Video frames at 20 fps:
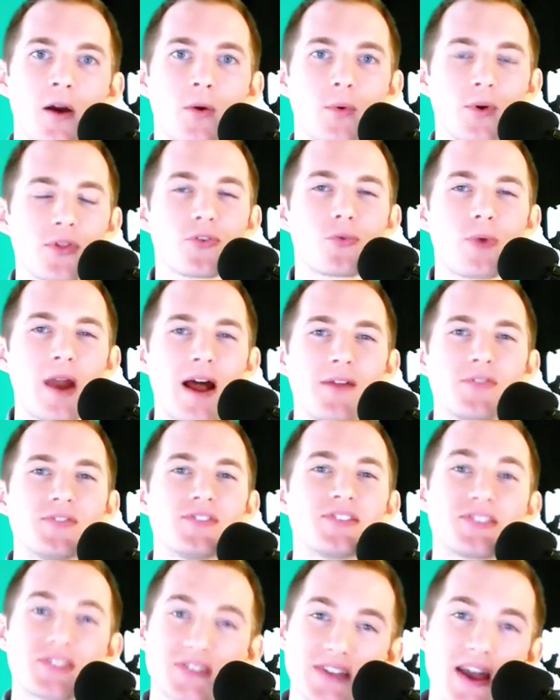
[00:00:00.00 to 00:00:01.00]
with around
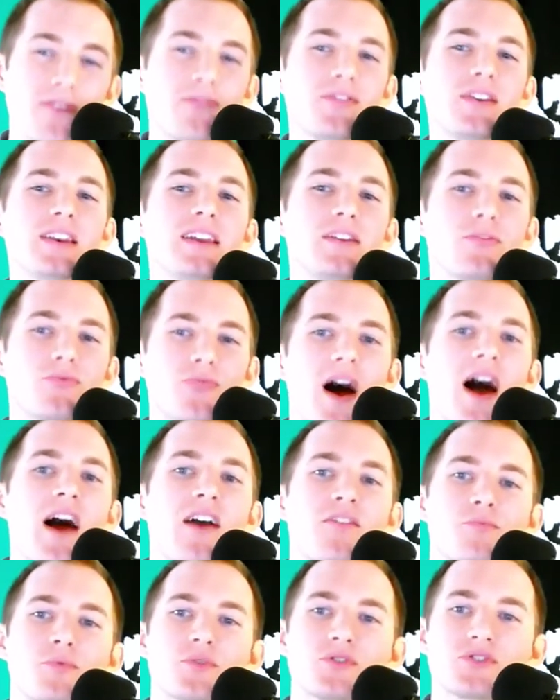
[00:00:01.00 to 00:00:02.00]

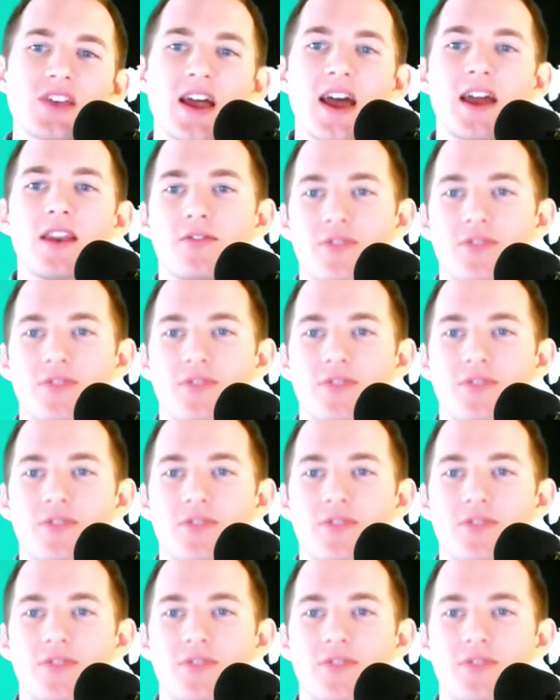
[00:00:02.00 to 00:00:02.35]
seventy-five percent